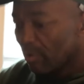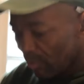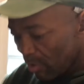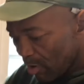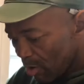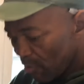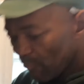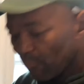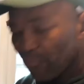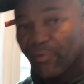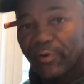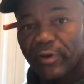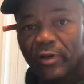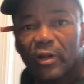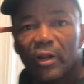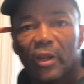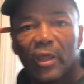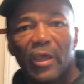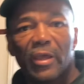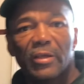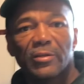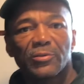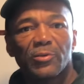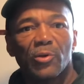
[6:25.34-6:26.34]
for the
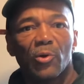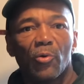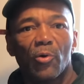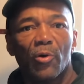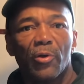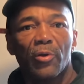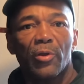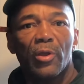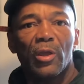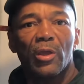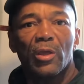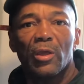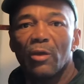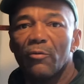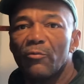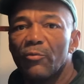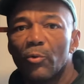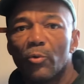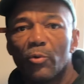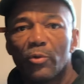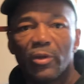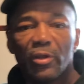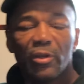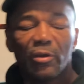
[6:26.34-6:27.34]
glass door. If
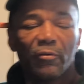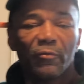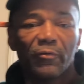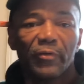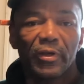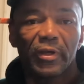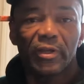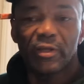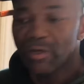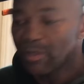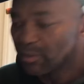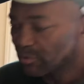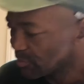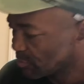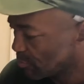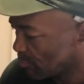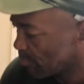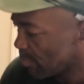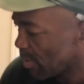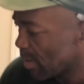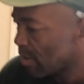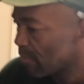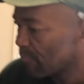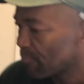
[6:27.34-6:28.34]
you're gonna need any custom
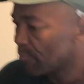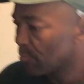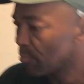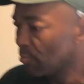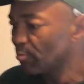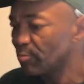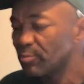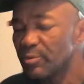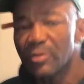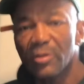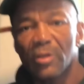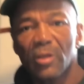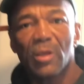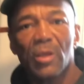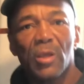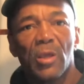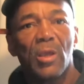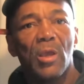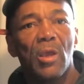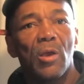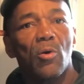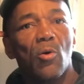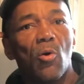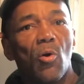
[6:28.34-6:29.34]
bathrooms,
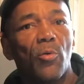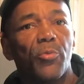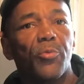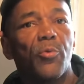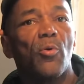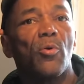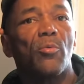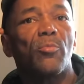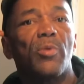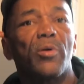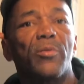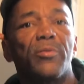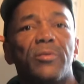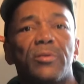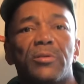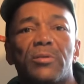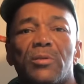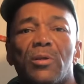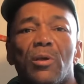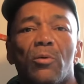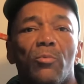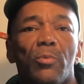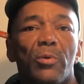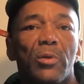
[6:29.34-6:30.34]
call Thorns other than
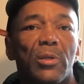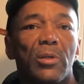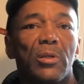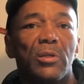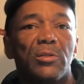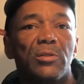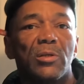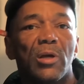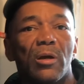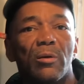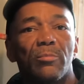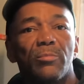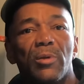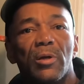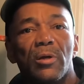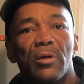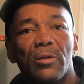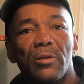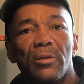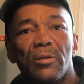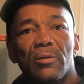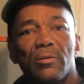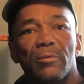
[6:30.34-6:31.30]
something. Job done.